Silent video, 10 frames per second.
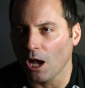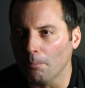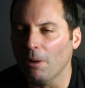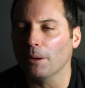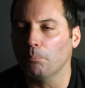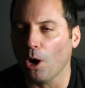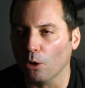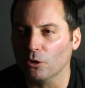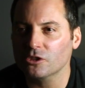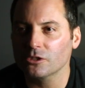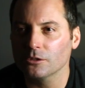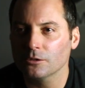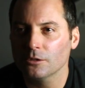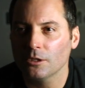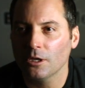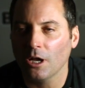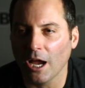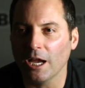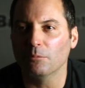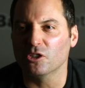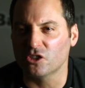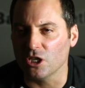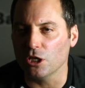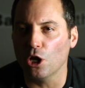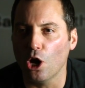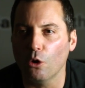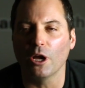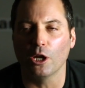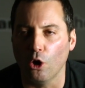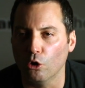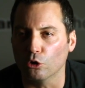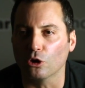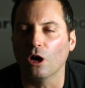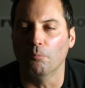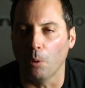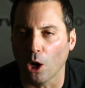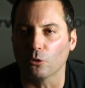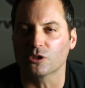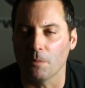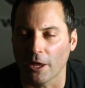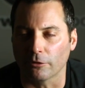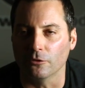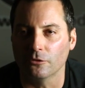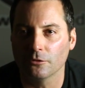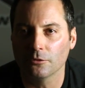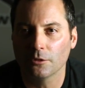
I'm Mike Barwis. I am the CEO and owner of Barwis Methods.